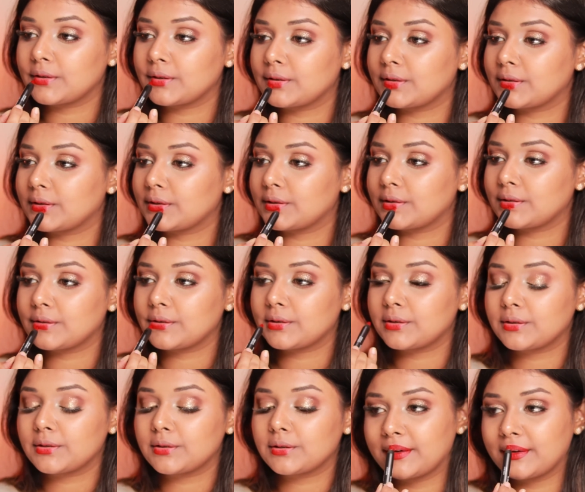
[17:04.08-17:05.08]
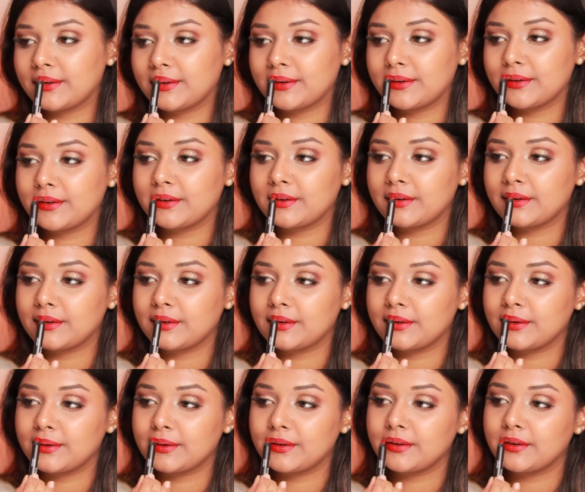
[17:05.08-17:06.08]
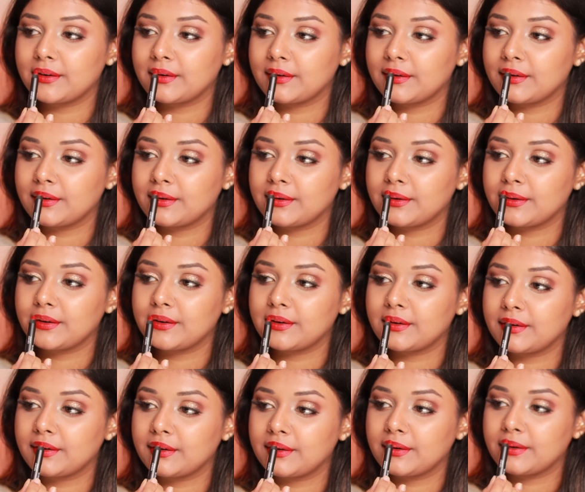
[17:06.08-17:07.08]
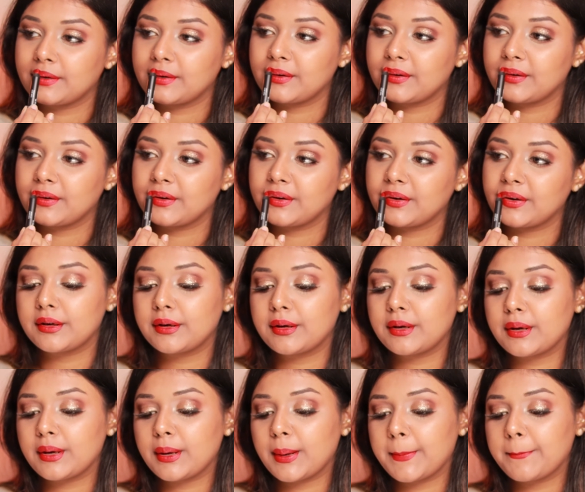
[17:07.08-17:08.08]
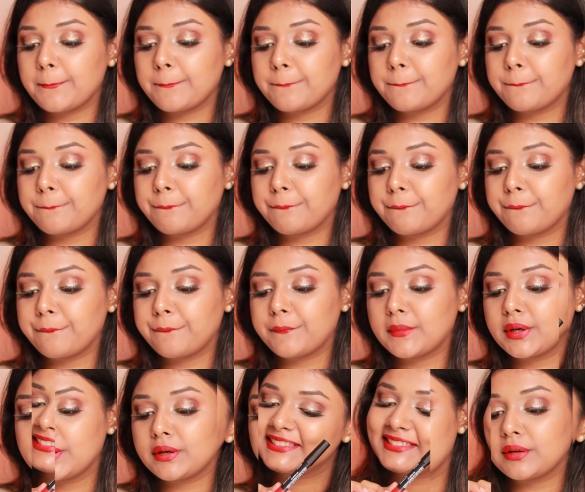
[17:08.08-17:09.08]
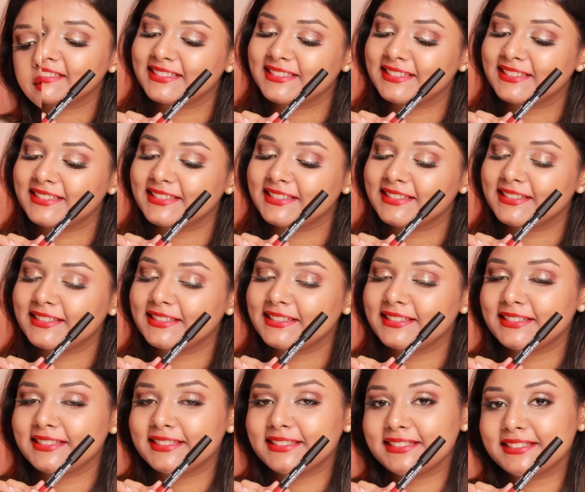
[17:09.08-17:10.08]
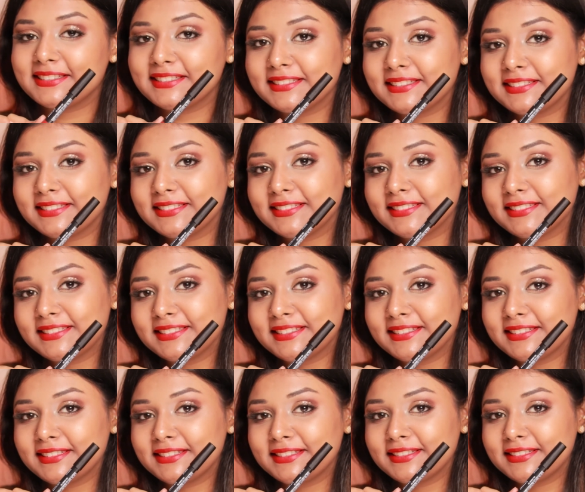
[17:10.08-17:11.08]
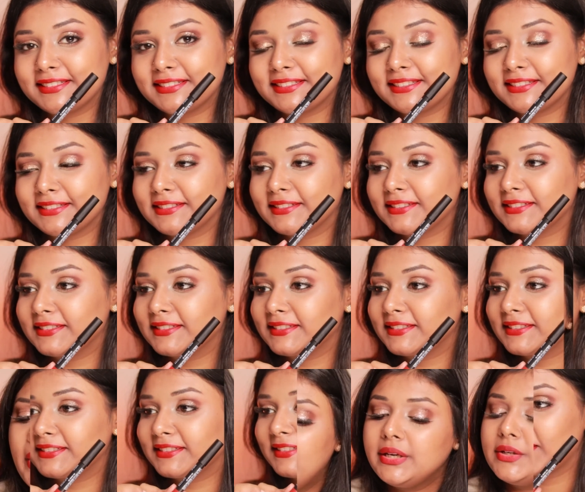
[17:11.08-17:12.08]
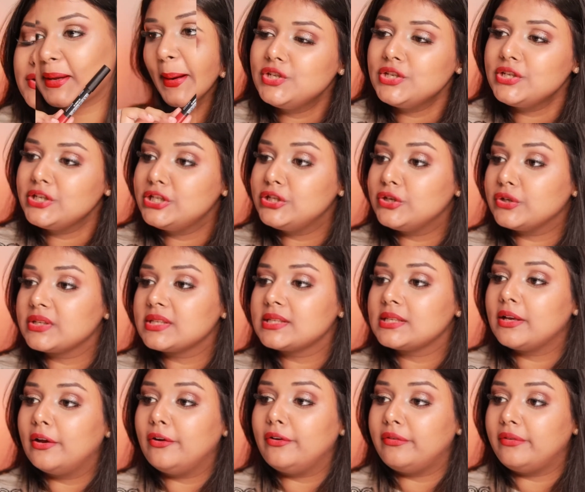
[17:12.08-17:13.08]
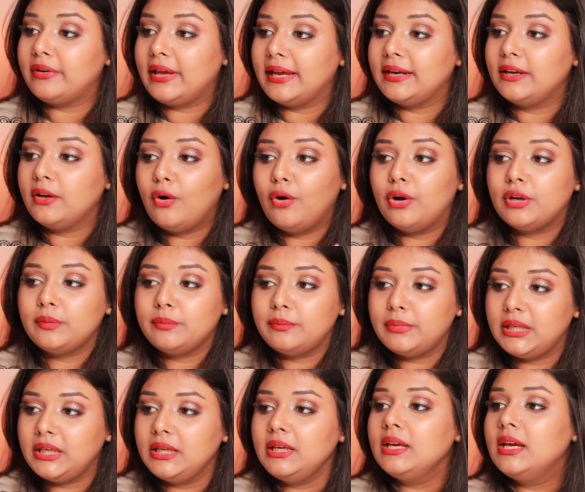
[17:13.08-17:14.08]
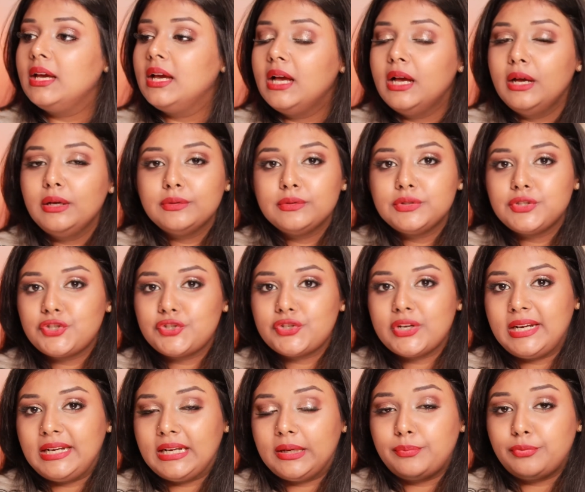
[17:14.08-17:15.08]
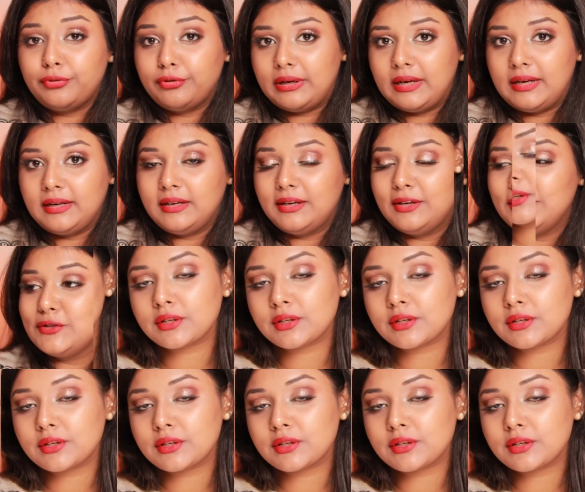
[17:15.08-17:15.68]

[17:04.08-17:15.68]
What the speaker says: You might see a little bit of orangeness to it based on and depending upon the outfit that you're going for and the lighting you're in, but it just looks red on me, straight up red.